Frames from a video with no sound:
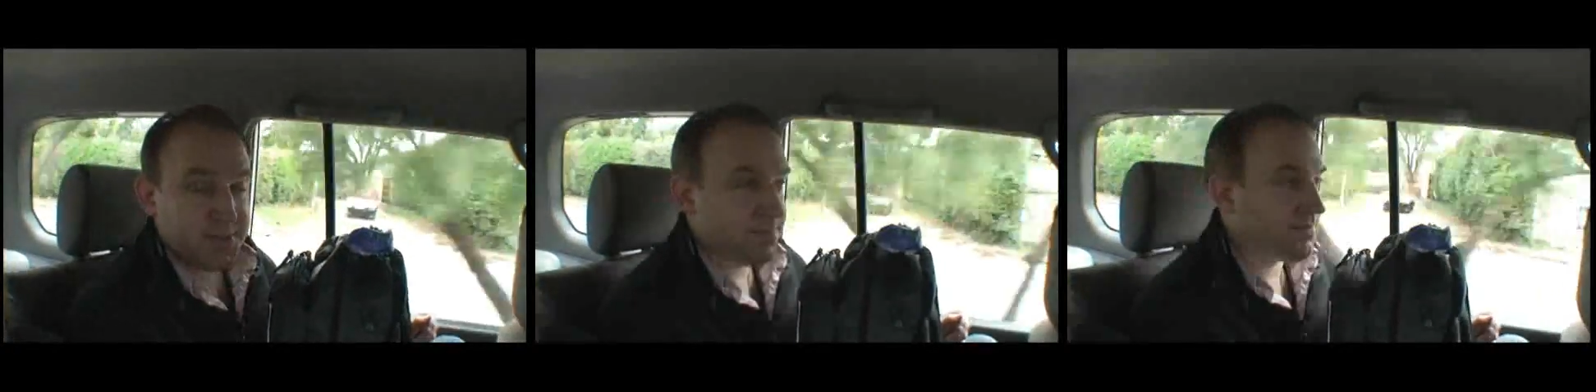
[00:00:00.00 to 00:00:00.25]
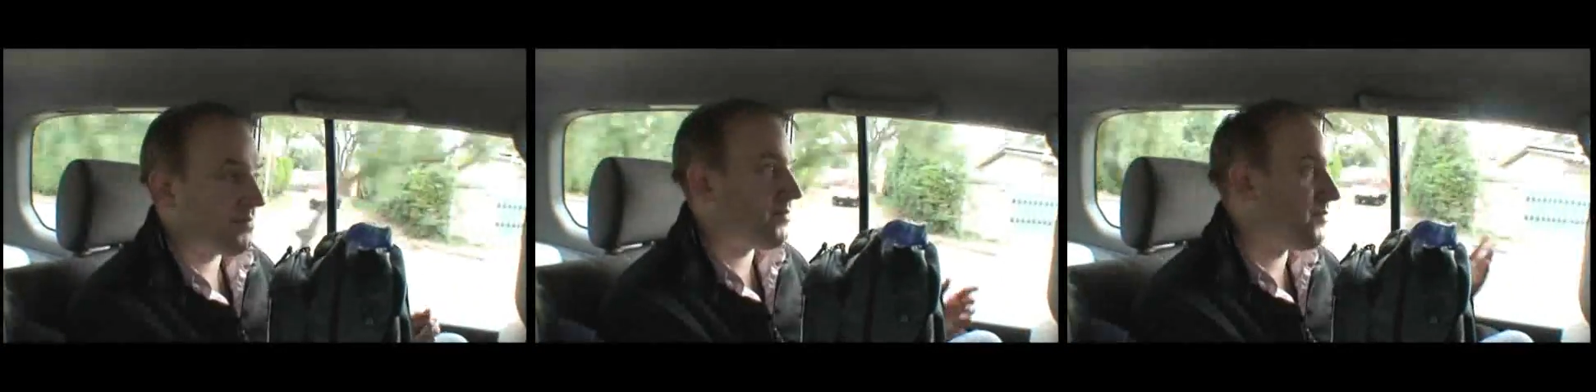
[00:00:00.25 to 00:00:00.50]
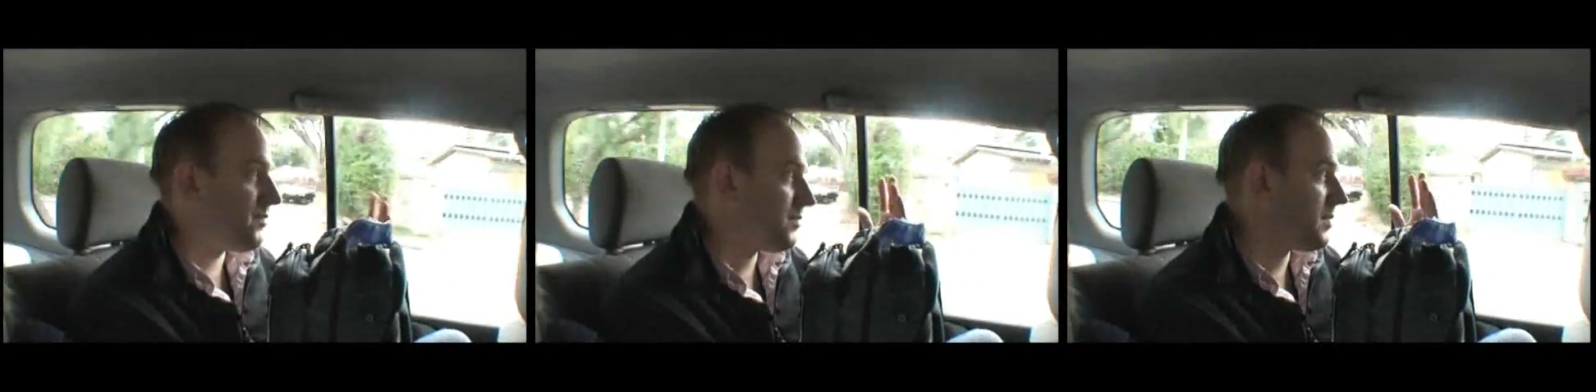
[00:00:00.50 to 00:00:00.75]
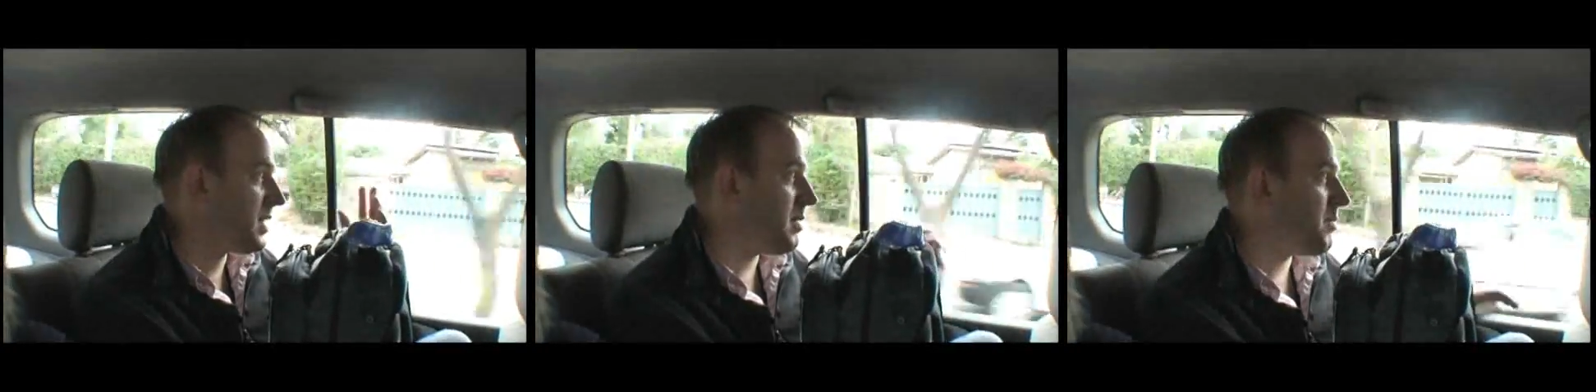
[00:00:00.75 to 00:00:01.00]

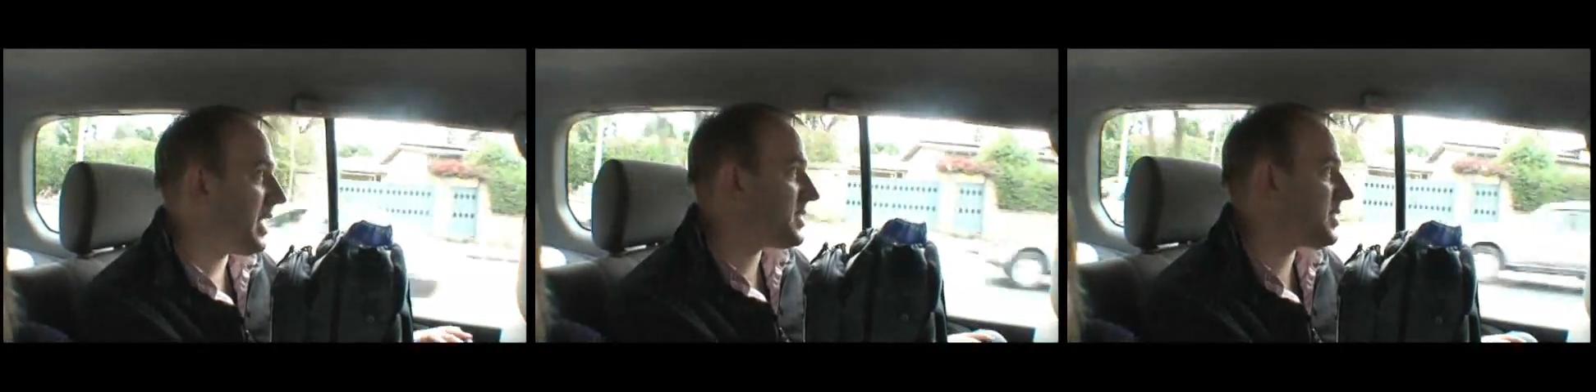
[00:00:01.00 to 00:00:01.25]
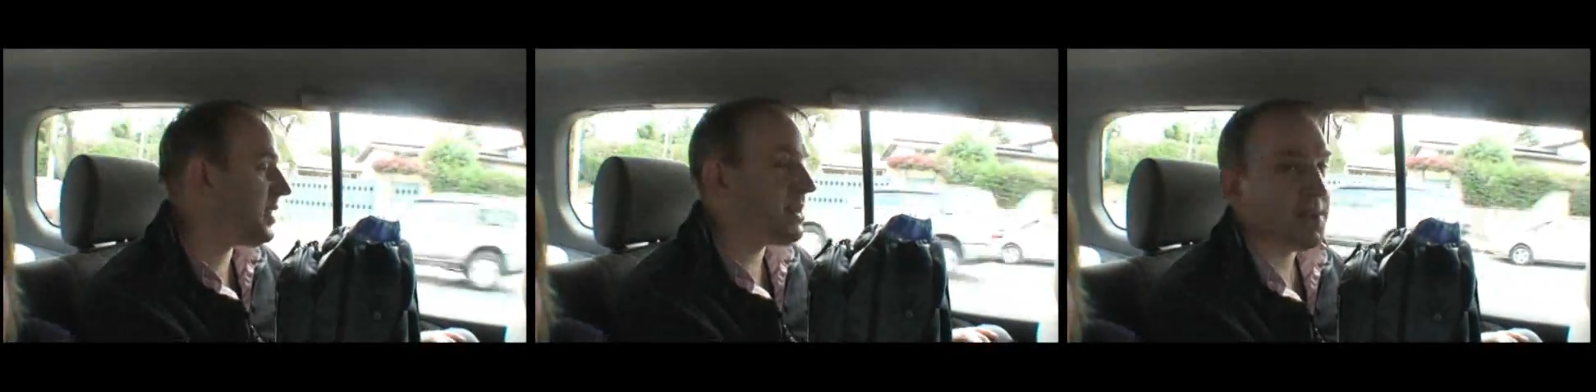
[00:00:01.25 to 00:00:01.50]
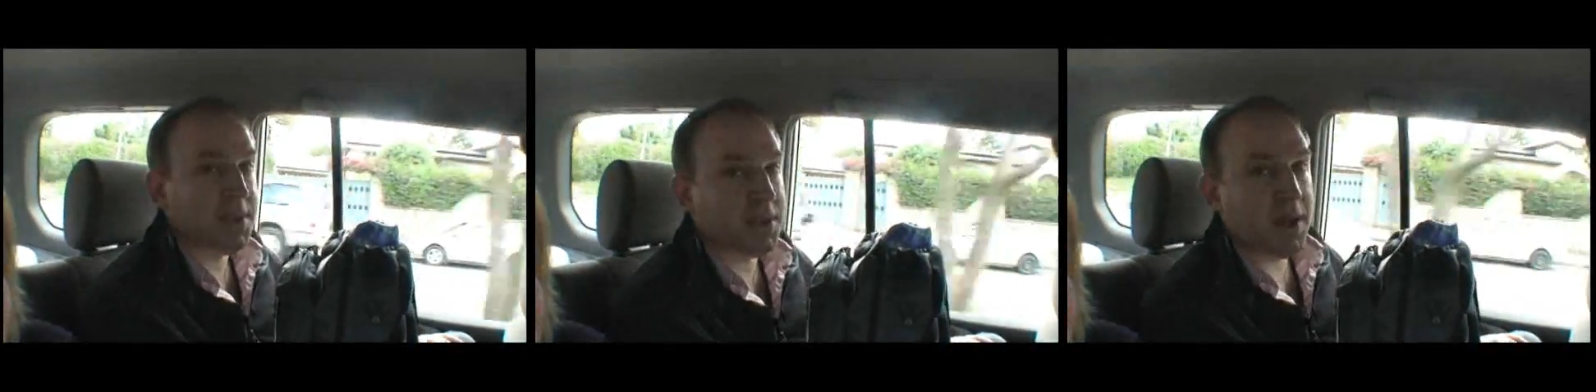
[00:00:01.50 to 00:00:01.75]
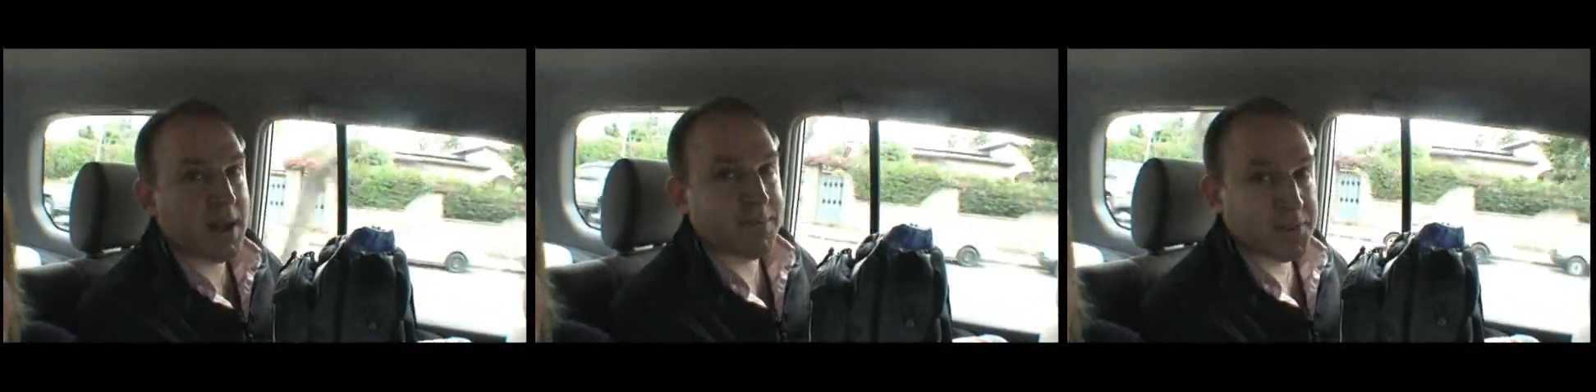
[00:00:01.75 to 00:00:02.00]
In Banstead, you
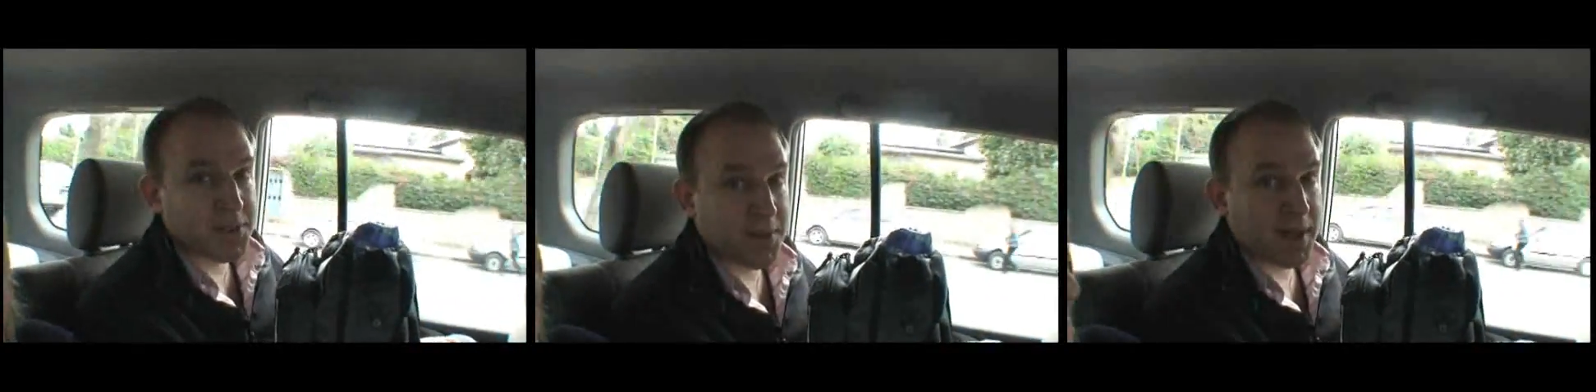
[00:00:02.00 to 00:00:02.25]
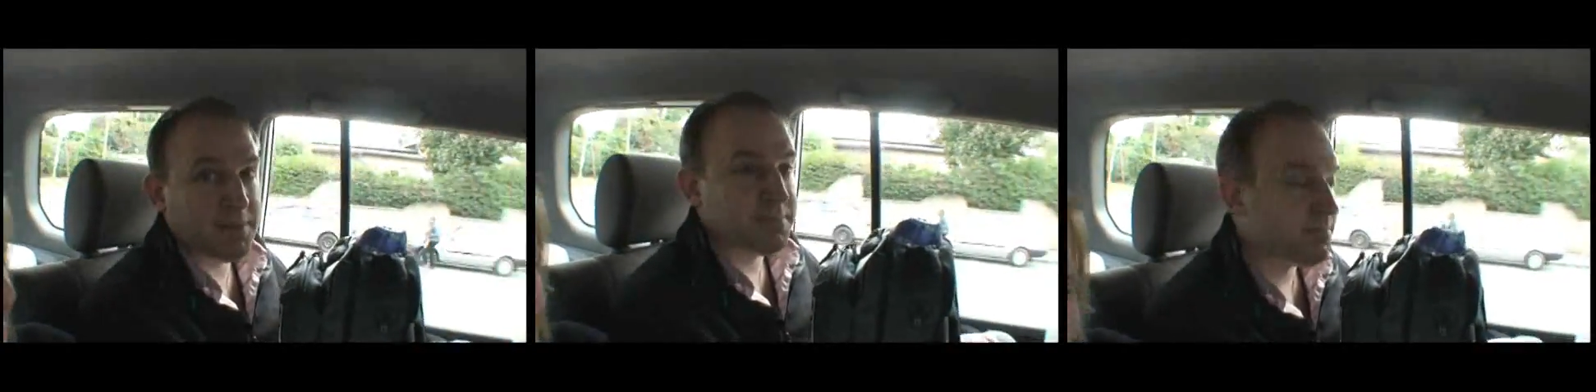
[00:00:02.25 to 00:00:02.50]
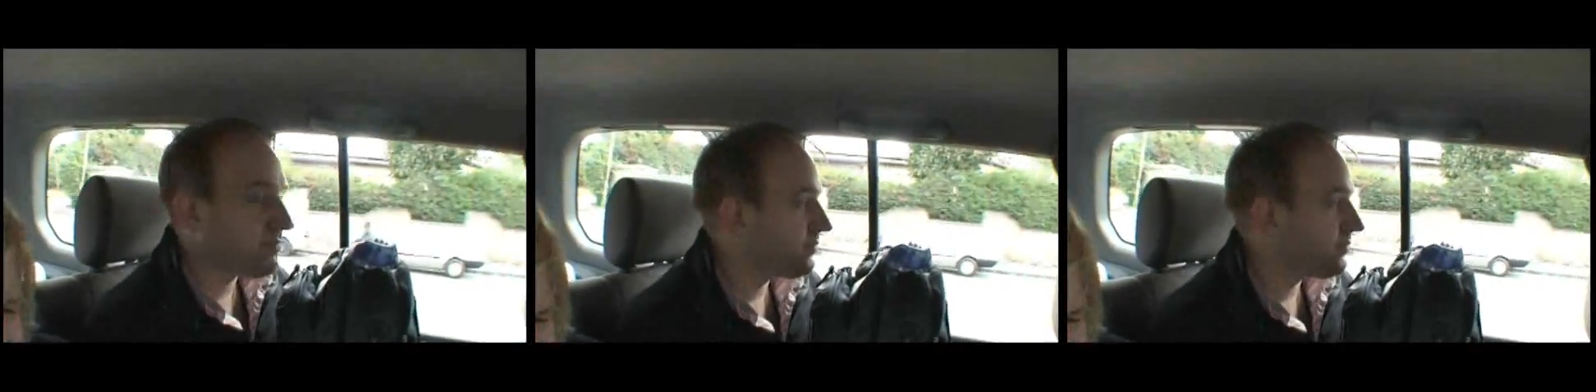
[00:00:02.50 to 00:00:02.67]
don't have to do that.